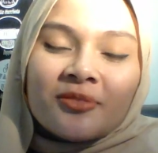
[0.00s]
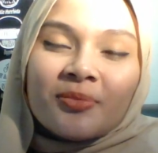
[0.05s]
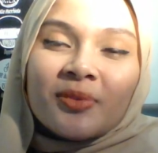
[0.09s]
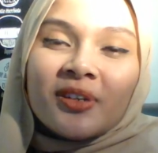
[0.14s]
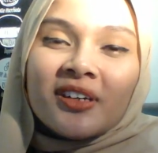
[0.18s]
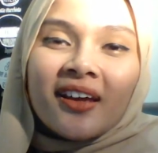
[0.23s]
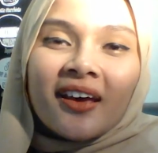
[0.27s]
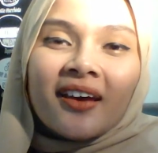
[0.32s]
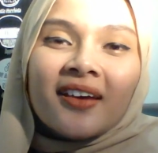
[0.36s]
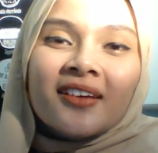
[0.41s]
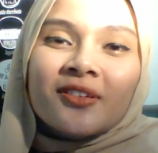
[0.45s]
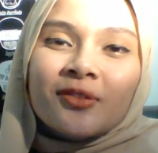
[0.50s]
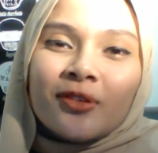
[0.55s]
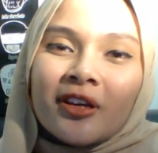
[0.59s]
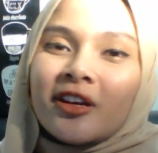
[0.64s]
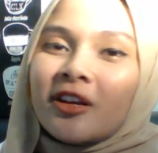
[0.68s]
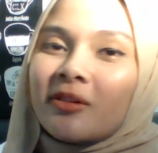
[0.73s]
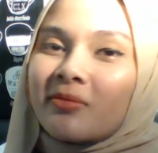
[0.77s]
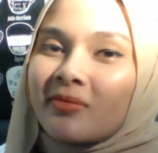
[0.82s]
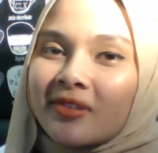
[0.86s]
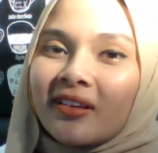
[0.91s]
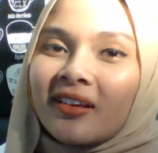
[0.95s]
It's been nice,
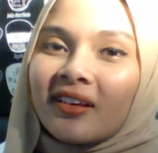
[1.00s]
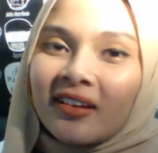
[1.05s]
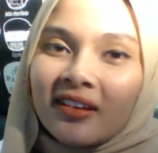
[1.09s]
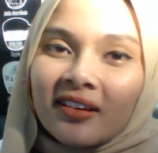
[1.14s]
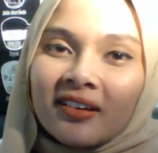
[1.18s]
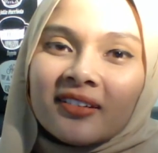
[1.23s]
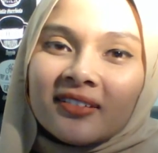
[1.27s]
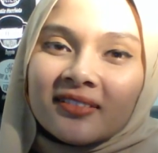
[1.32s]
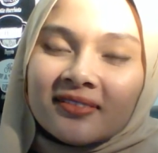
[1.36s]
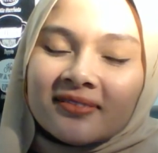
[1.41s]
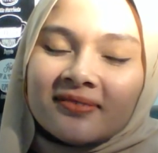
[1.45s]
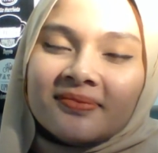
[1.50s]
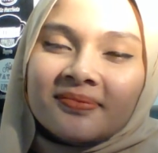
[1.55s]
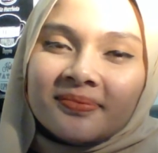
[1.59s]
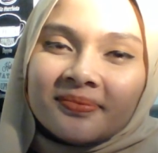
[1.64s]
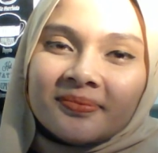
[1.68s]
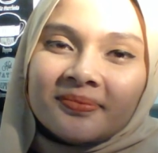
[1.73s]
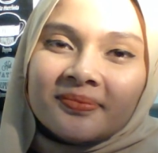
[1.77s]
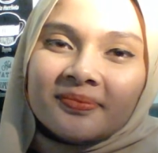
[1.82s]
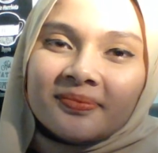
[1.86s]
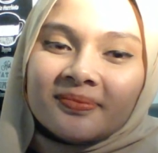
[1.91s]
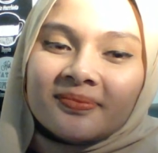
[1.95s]
UNMC.
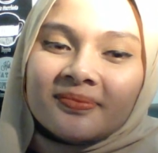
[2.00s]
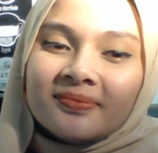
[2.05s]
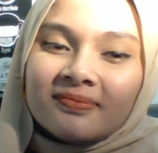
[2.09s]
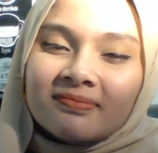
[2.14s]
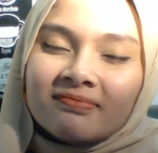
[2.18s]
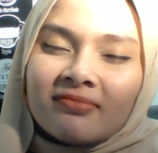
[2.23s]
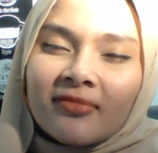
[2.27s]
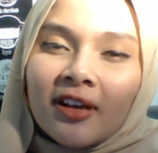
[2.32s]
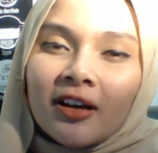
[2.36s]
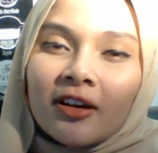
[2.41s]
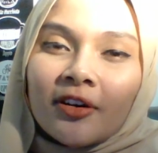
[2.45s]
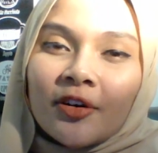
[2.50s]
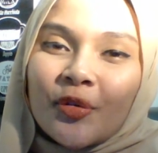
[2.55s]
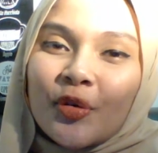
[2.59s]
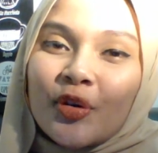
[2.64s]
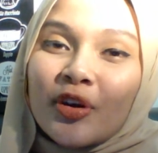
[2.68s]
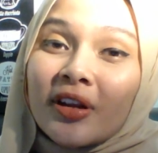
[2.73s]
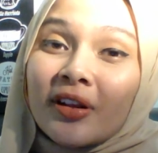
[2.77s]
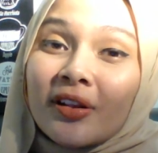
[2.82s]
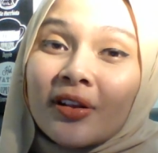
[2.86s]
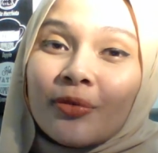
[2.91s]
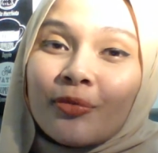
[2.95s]
I
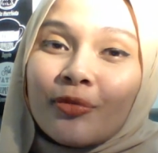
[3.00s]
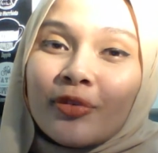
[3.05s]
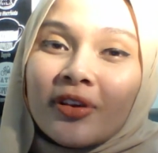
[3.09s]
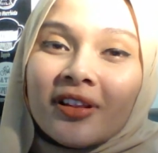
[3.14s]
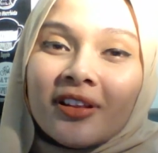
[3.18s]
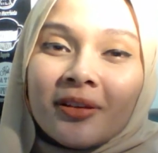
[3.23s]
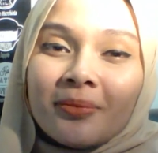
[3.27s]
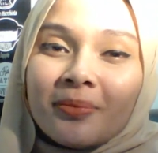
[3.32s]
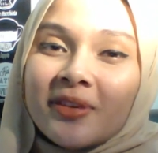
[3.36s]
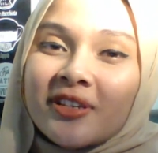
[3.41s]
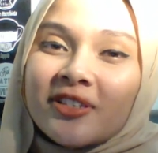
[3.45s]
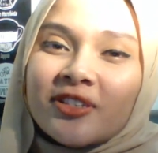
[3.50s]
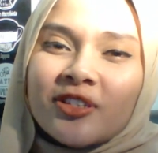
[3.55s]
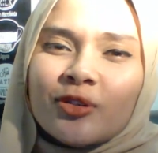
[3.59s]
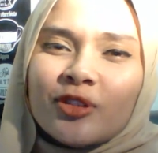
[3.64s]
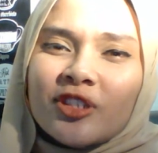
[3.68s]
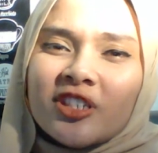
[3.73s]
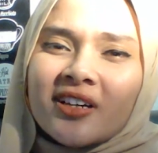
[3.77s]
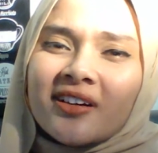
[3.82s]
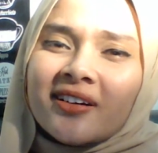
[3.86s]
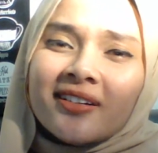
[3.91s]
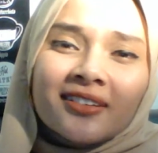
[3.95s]
really, really miss
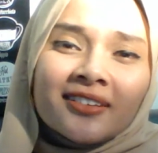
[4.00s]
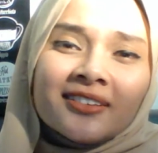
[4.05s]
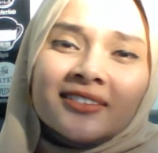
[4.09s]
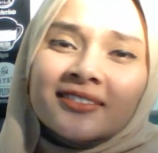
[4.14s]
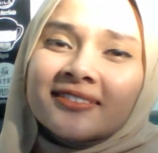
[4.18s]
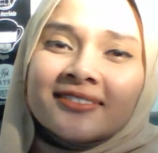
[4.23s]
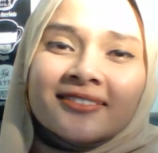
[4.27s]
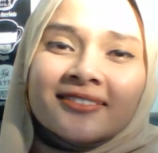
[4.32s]
you, Jungle.